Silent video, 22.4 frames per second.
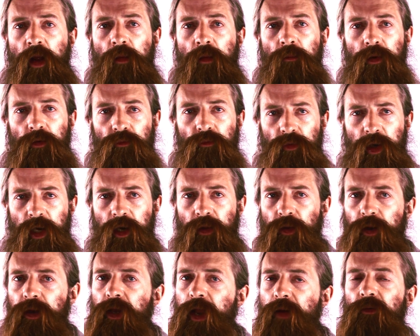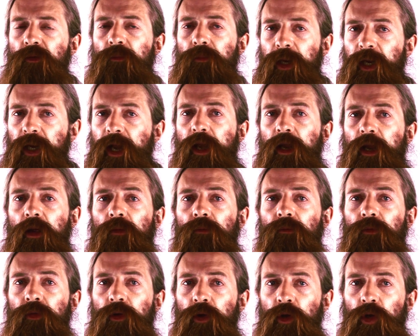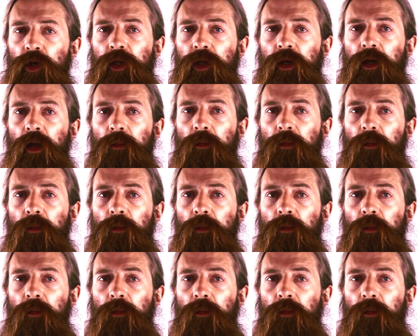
But really there's never been any confusion